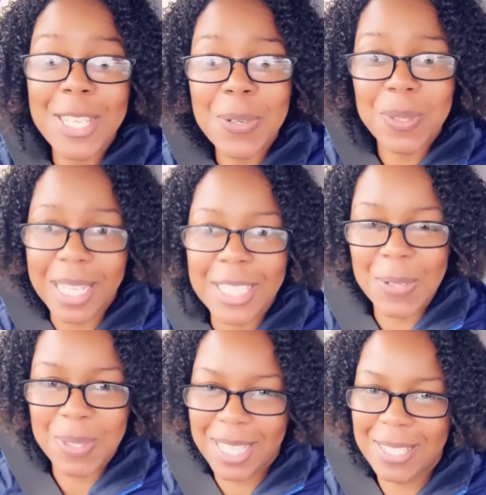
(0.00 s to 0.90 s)
thank you,
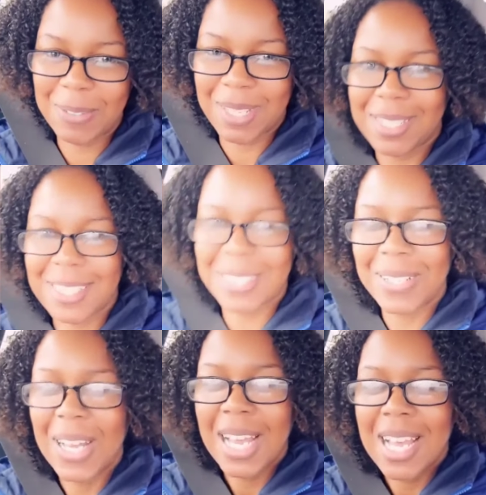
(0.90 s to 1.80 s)
thank you, thank you, thank you.
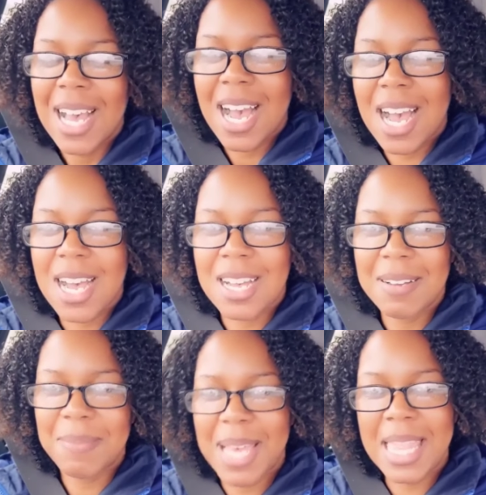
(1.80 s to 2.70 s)

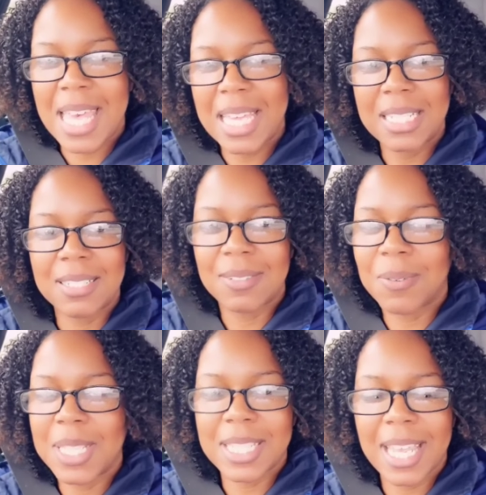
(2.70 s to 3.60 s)
And
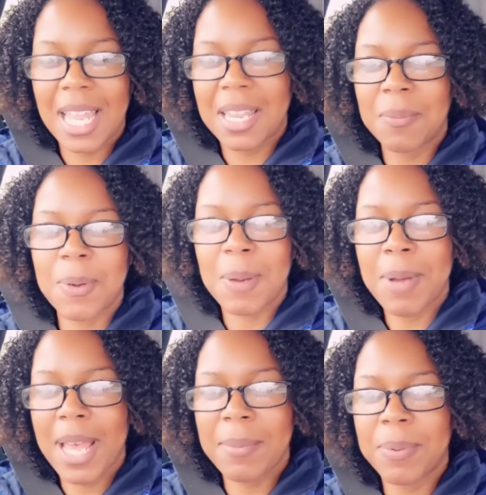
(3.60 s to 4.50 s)
then once again,
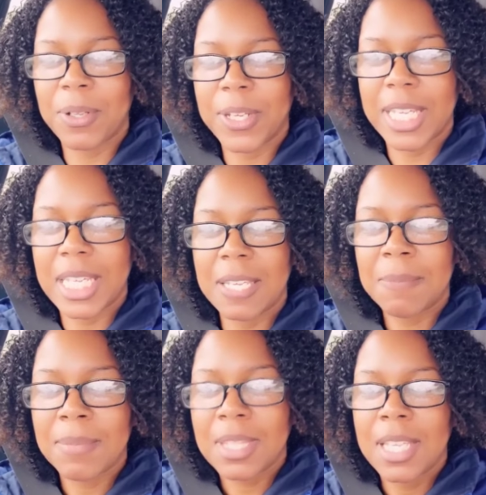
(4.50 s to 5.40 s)
my employee,
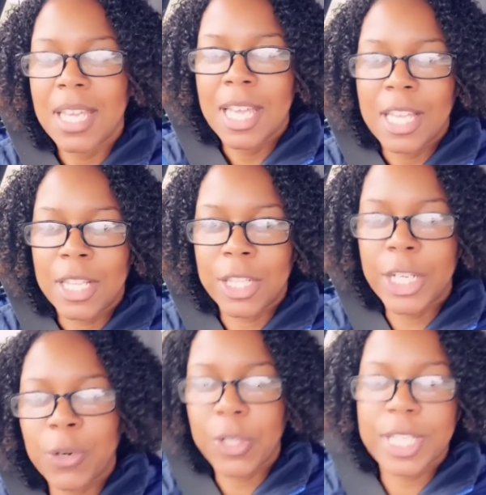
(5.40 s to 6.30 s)

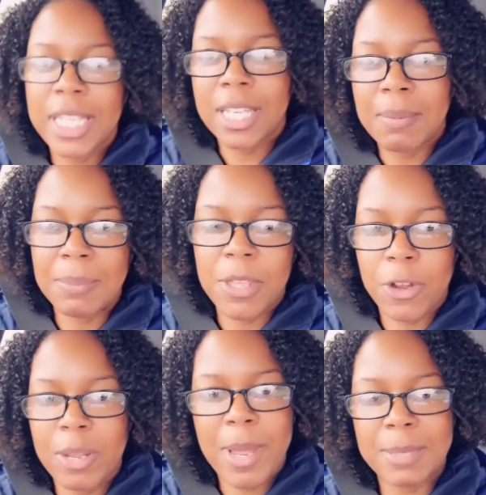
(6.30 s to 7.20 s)
literally maybe
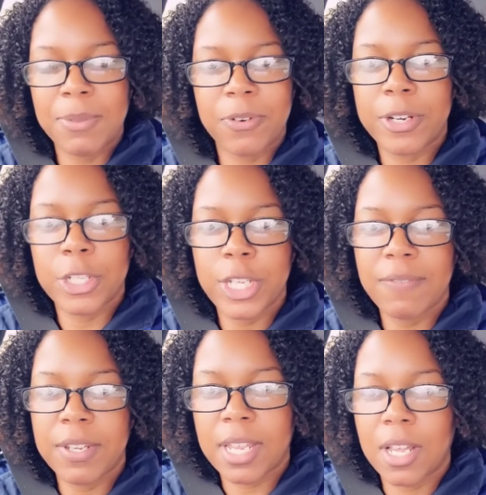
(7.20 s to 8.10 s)
30 minutes before his
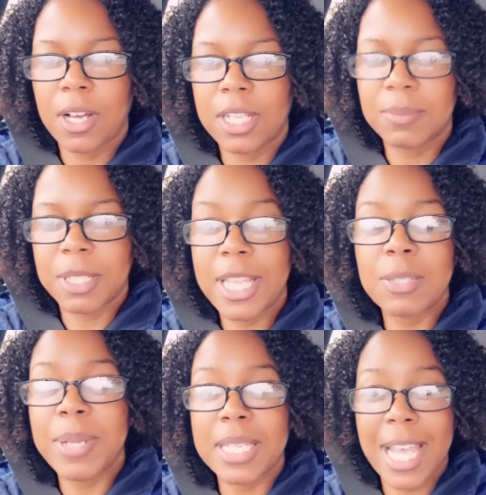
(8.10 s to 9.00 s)
shift, calls,
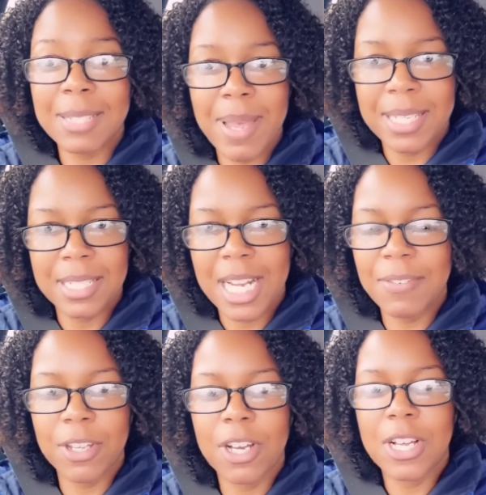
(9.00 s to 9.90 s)
sends me a text message, not
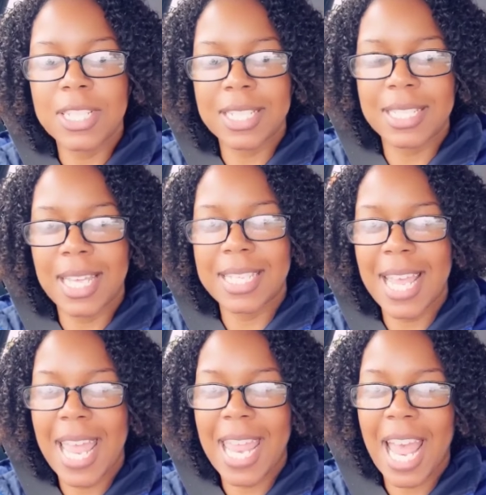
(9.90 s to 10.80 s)
even calls, and says,
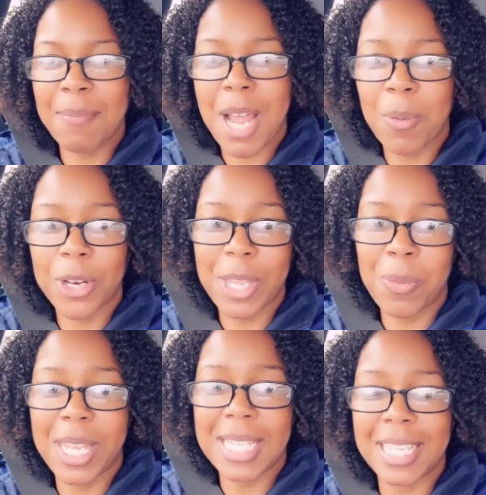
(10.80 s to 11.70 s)
hey, I'm not
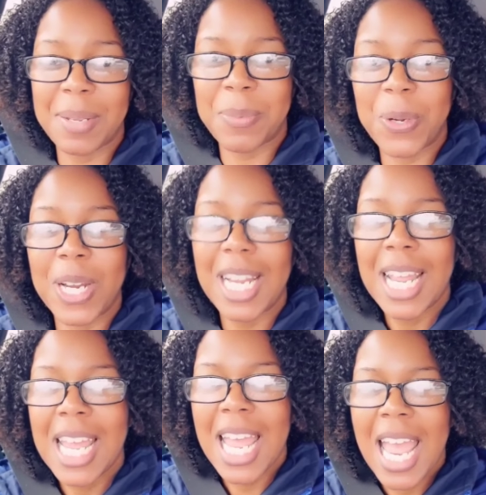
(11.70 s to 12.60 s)
working weekends anymore.
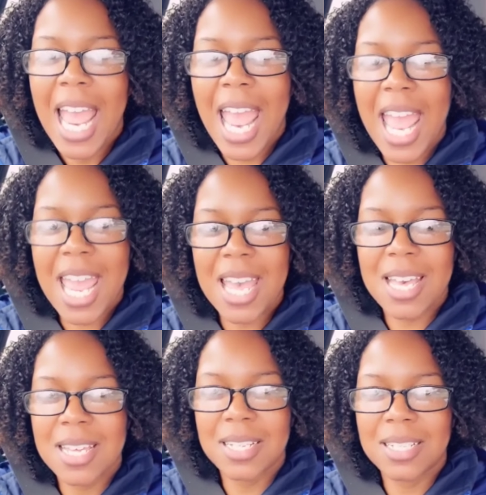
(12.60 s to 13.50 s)

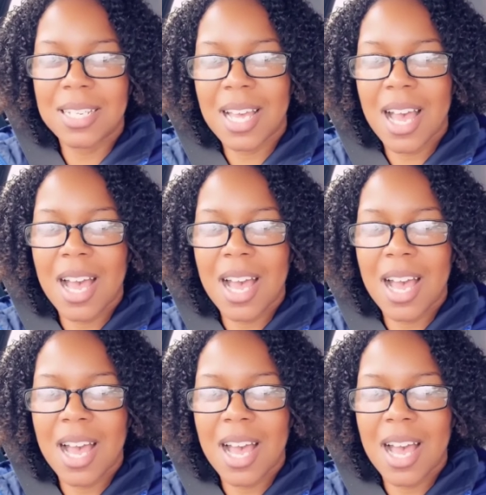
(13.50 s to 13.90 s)
And